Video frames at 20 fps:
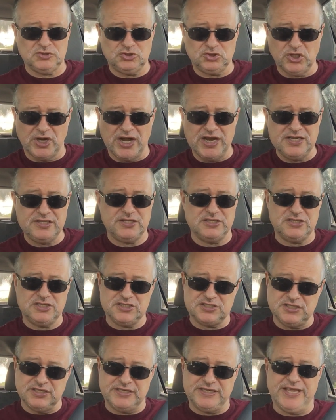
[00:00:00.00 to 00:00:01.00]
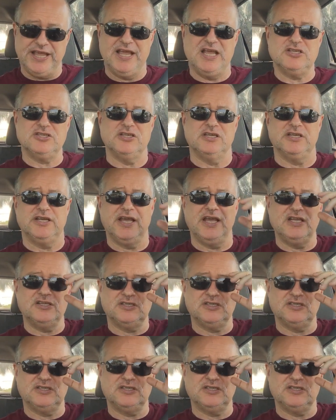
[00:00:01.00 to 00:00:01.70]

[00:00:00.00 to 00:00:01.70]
trying to just engage in